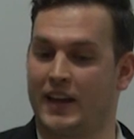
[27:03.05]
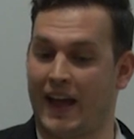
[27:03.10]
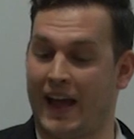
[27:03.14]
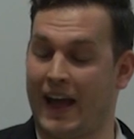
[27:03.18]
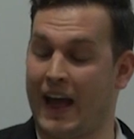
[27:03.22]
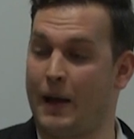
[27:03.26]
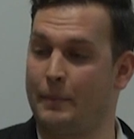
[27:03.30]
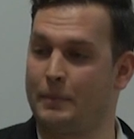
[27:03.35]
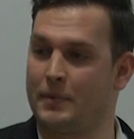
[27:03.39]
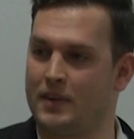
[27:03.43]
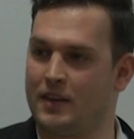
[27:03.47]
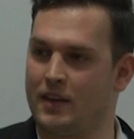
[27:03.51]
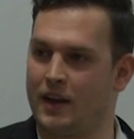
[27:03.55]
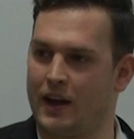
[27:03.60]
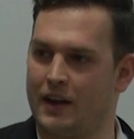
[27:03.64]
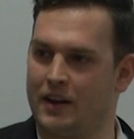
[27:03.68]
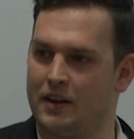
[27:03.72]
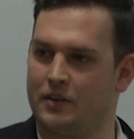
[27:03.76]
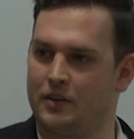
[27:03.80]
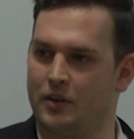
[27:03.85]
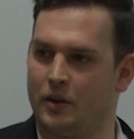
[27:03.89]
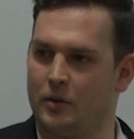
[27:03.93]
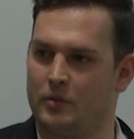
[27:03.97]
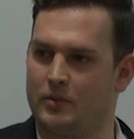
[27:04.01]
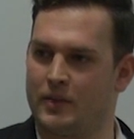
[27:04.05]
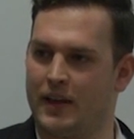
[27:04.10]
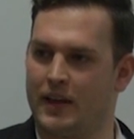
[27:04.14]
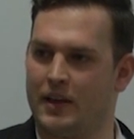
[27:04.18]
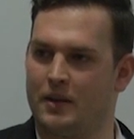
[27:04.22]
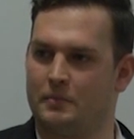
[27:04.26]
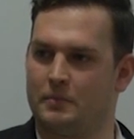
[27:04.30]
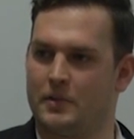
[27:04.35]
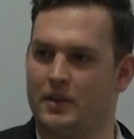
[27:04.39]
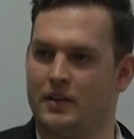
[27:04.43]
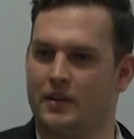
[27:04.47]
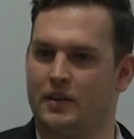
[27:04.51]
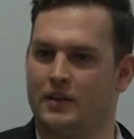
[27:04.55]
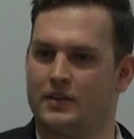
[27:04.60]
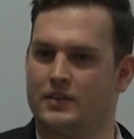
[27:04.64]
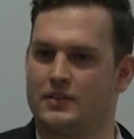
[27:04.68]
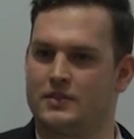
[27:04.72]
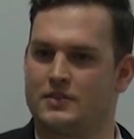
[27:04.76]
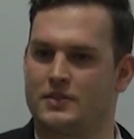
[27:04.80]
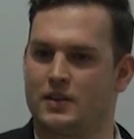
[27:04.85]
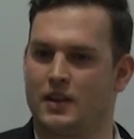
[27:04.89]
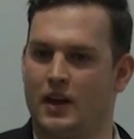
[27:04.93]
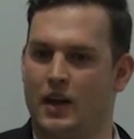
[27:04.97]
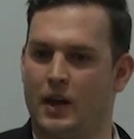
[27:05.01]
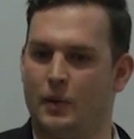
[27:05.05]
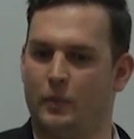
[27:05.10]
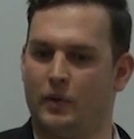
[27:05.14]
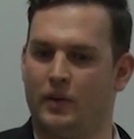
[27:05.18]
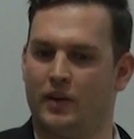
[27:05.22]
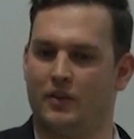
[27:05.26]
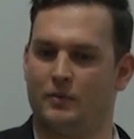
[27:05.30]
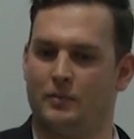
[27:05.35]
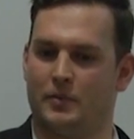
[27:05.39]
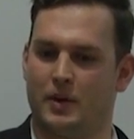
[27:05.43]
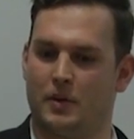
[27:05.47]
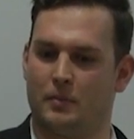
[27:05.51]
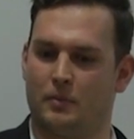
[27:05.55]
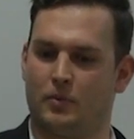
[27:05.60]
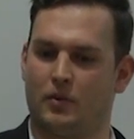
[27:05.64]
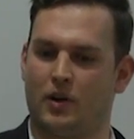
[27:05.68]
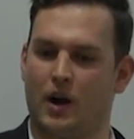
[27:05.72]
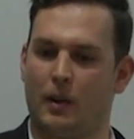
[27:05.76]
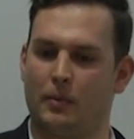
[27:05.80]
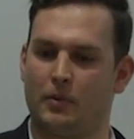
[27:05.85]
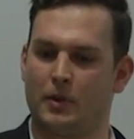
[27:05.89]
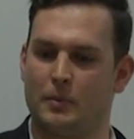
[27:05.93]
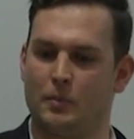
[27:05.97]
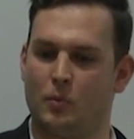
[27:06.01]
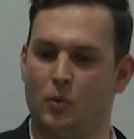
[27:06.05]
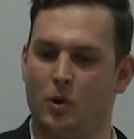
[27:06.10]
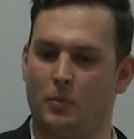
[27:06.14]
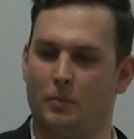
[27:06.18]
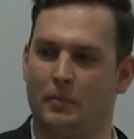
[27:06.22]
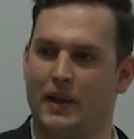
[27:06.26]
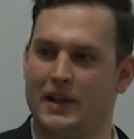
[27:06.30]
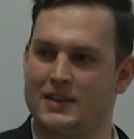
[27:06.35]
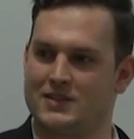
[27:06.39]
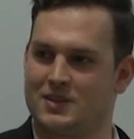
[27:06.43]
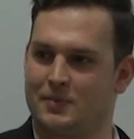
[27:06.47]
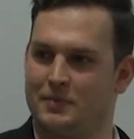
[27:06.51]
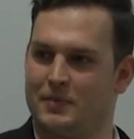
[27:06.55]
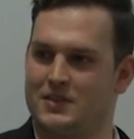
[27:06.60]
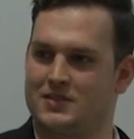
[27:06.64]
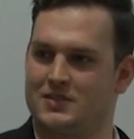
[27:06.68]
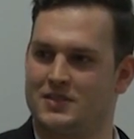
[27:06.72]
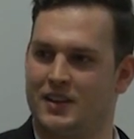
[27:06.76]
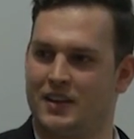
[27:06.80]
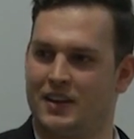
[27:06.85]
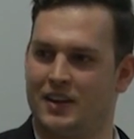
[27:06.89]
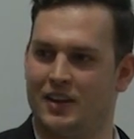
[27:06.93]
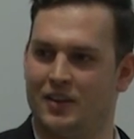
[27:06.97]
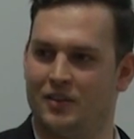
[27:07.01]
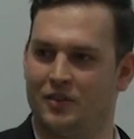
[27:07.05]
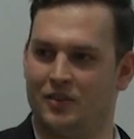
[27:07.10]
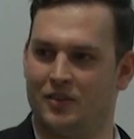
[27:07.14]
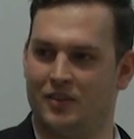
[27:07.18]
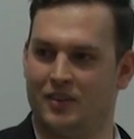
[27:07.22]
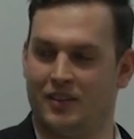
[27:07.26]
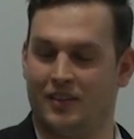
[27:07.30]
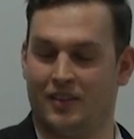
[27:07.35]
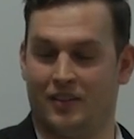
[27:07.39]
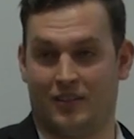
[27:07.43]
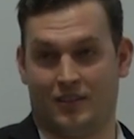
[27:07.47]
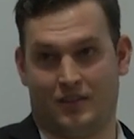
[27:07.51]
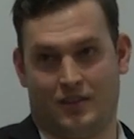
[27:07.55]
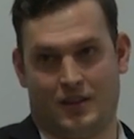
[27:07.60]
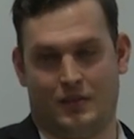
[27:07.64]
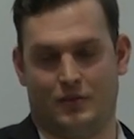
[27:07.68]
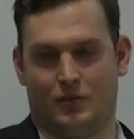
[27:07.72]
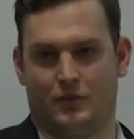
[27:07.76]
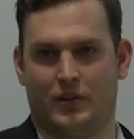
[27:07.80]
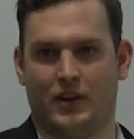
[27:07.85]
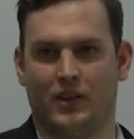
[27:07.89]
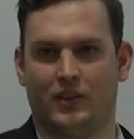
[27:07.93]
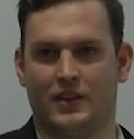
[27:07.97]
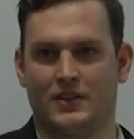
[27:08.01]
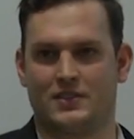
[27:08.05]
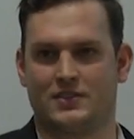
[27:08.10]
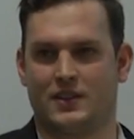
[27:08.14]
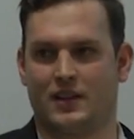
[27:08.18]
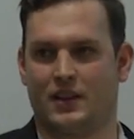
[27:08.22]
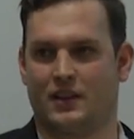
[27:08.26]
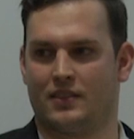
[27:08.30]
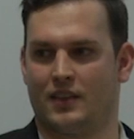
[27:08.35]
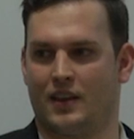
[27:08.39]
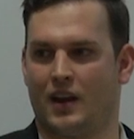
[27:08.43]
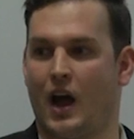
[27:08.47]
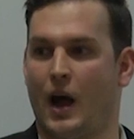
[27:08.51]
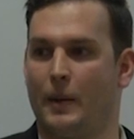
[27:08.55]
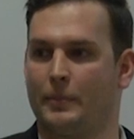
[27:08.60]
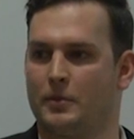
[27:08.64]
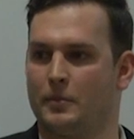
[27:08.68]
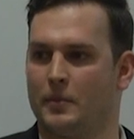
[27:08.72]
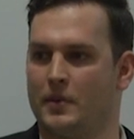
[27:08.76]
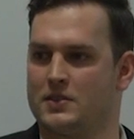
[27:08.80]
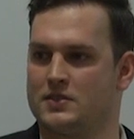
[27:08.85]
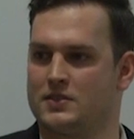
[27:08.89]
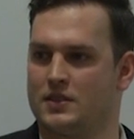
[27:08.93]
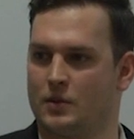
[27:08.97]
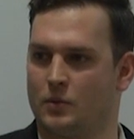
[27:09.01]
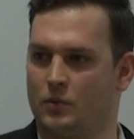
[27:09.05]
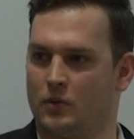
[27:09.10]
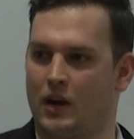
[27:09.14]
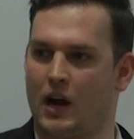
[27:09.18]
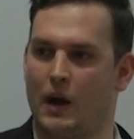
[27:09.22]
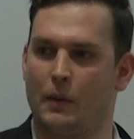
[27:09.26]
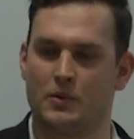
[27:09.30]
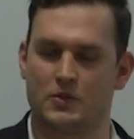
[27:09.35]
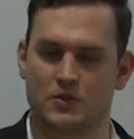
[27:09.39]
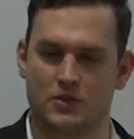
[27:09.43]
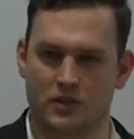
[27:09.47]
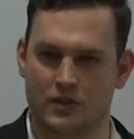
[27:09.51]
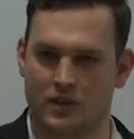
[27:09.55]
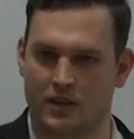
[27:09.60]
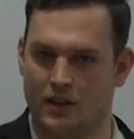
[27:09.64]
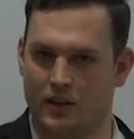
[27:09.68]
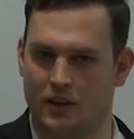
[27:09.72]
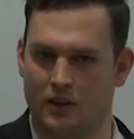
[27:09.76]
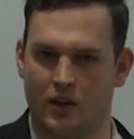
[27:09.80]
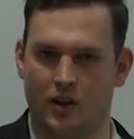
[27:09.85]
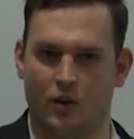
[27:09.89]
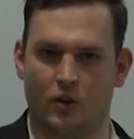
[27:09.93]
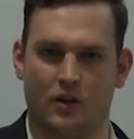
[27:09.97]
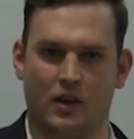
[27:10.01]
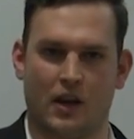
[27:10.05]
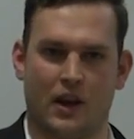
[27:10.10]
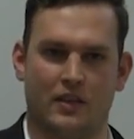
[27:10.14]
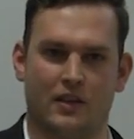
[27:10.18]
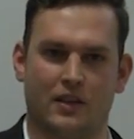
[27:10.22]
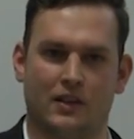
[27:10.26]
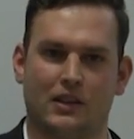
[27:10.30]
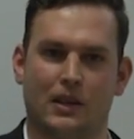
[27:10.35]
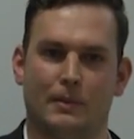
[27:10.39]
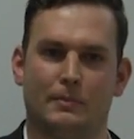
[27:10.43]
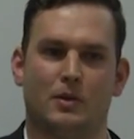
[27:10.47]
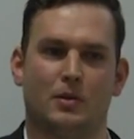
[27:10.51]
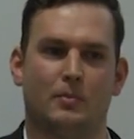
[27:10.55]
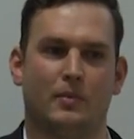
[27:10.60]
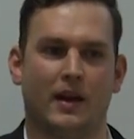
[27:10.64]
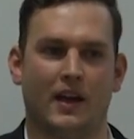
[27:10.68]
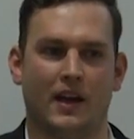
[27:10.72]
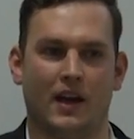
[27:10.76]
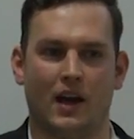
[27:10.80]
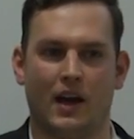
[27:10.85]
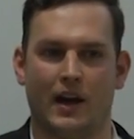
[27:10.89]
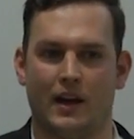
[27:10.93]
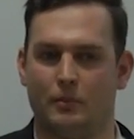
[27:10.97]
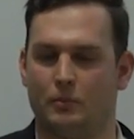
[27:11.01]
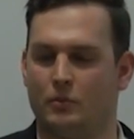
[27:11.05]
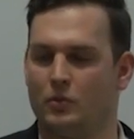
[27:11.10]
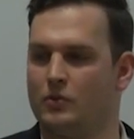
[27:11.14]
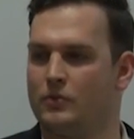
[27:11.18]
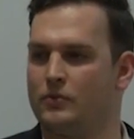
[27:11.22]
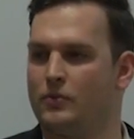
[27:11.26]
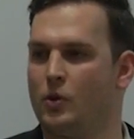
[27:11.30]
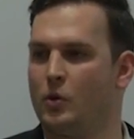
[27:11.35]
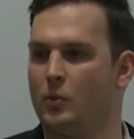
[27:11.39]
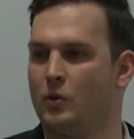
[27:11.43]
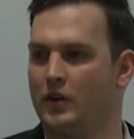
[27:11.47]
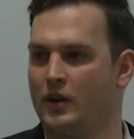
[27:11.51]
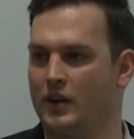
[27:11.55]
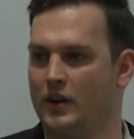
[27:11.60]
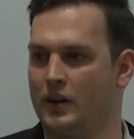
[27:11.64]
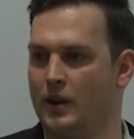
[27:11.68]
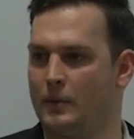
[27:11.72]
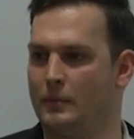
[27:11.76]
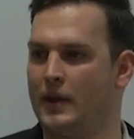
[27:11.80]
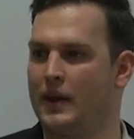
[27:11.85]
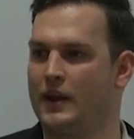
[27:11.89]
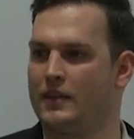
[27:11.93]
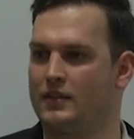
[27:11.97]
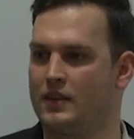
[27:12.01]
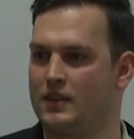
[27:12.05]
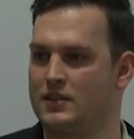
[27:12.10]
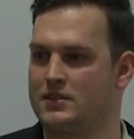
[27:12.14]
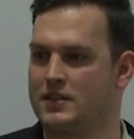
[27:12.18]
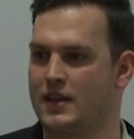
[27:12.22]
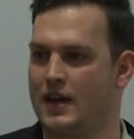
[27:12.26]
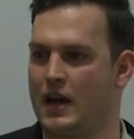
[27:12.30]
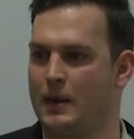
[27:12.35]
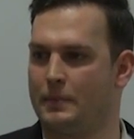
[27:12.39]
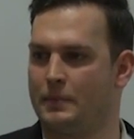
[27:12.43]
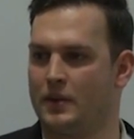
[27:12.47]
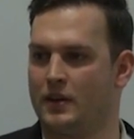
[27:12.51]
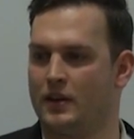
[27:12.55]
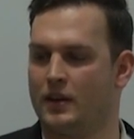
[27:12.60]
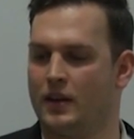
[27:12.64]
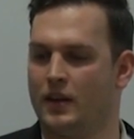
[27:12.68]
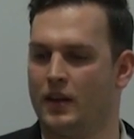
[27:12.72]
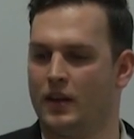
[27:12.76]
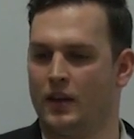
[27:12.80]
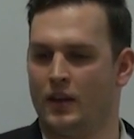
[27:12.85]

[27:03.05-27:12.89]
happy I didn't know that because I would have been probably more pessimistic and even realistic than optimistic, where I was looking, you know, kind of the glimmer in my eye to move forward and, and make things happen.